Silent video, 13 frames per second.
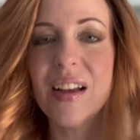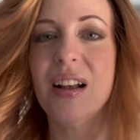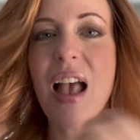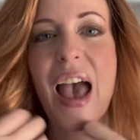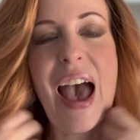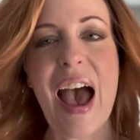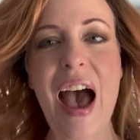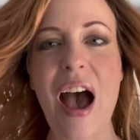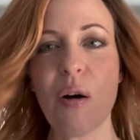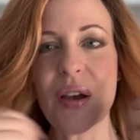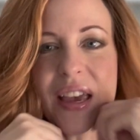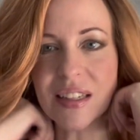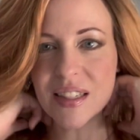how
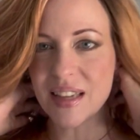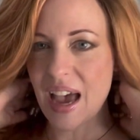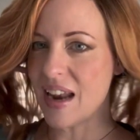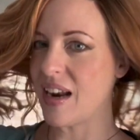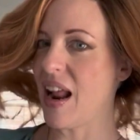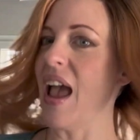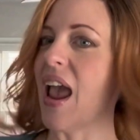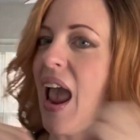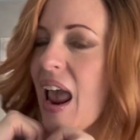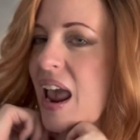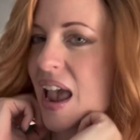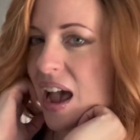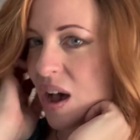excited I
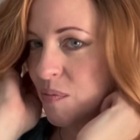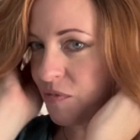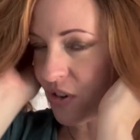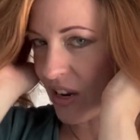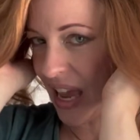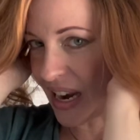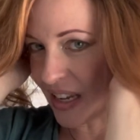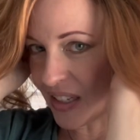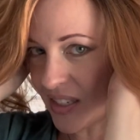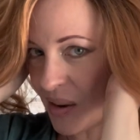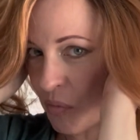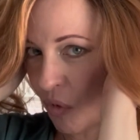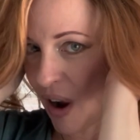am for getting
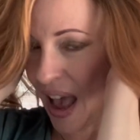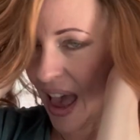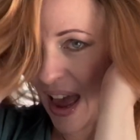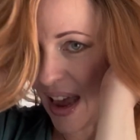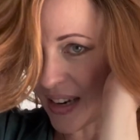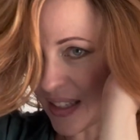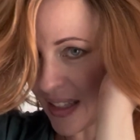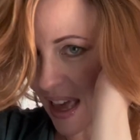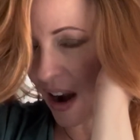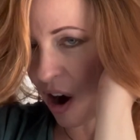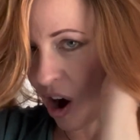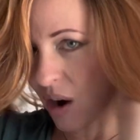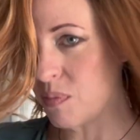some reds that
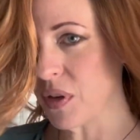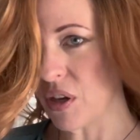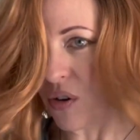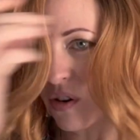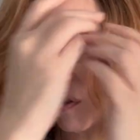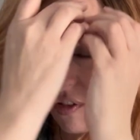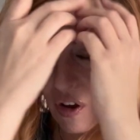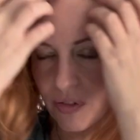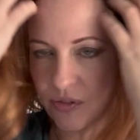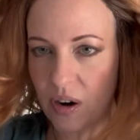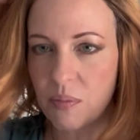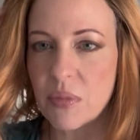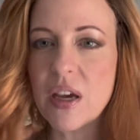are beautiful
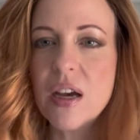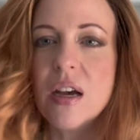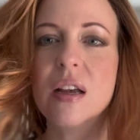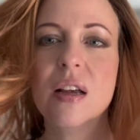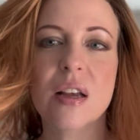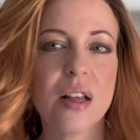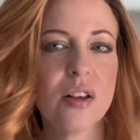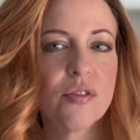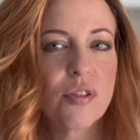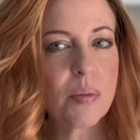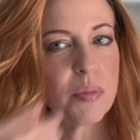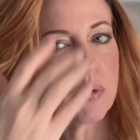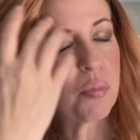from the
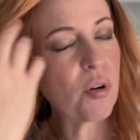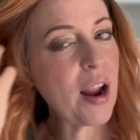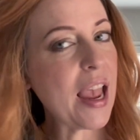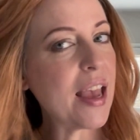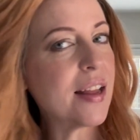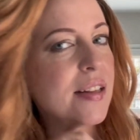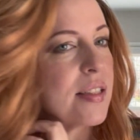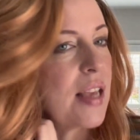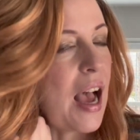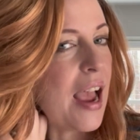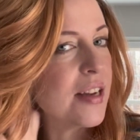brands. I